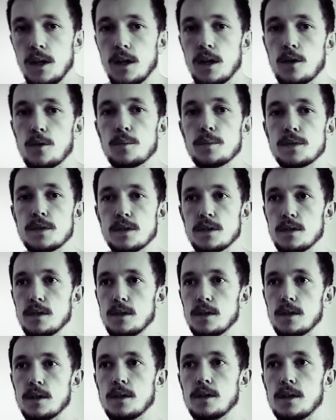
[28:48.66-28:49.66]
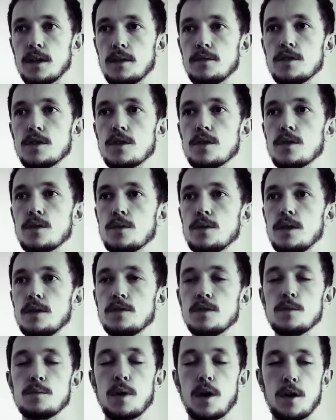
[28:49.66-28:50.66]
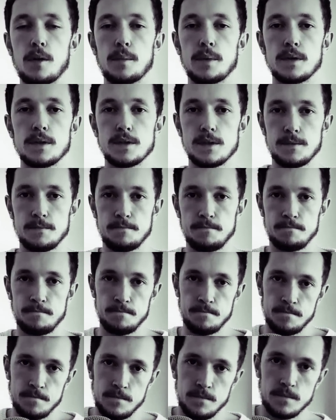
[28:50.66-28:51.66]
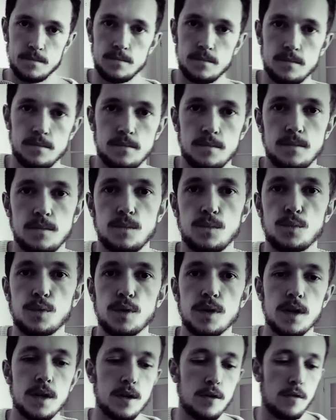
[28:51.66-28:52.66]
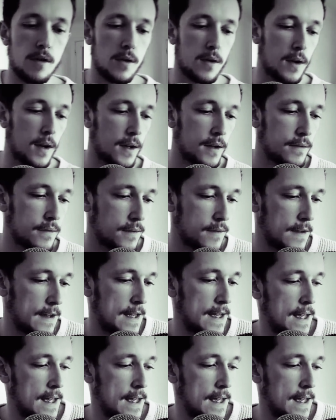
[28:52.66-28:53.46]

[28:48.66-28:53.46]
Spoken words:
helps and gives you purpose within your own life.